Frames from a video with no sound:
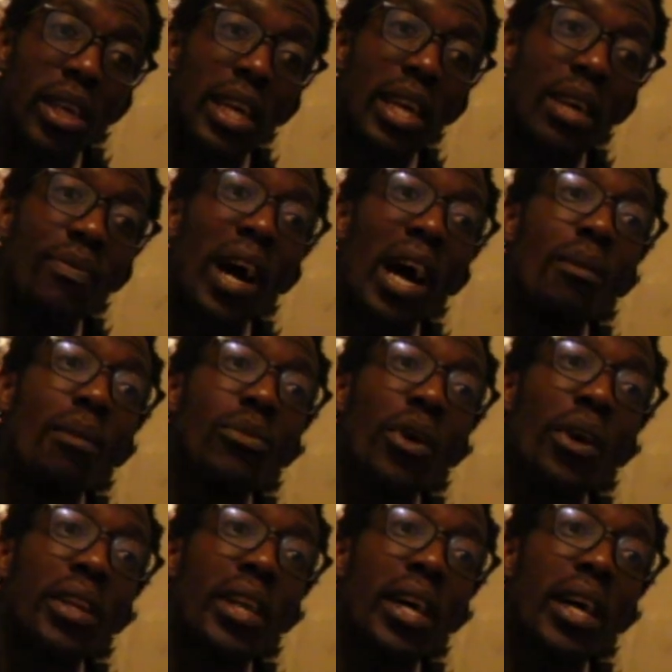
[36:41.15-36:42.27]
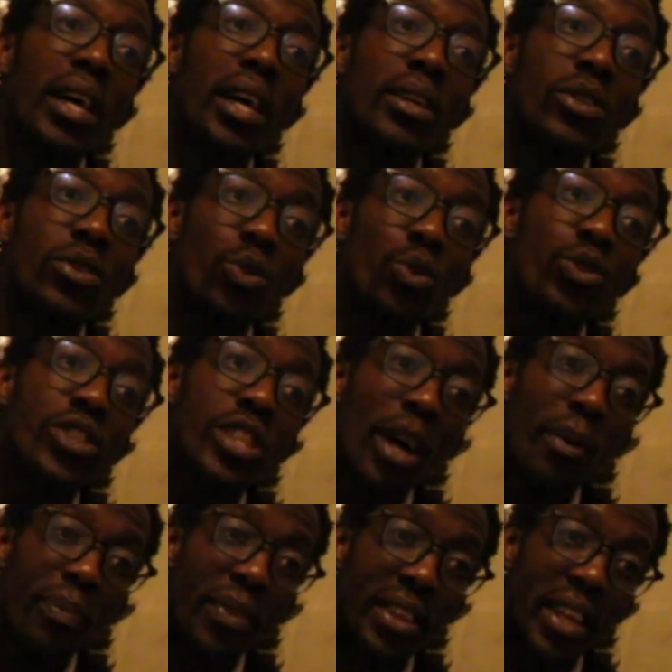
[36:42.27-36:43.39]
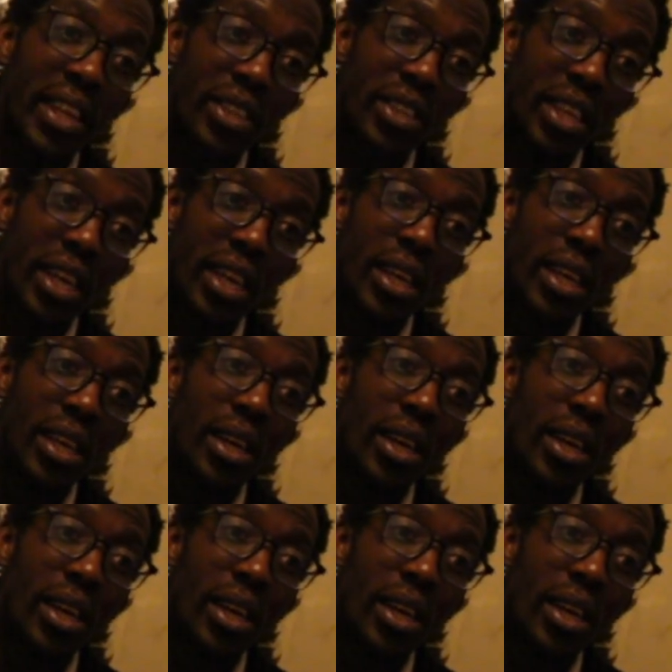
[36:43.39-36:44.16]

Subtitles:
if I'm gonna do something that's gonna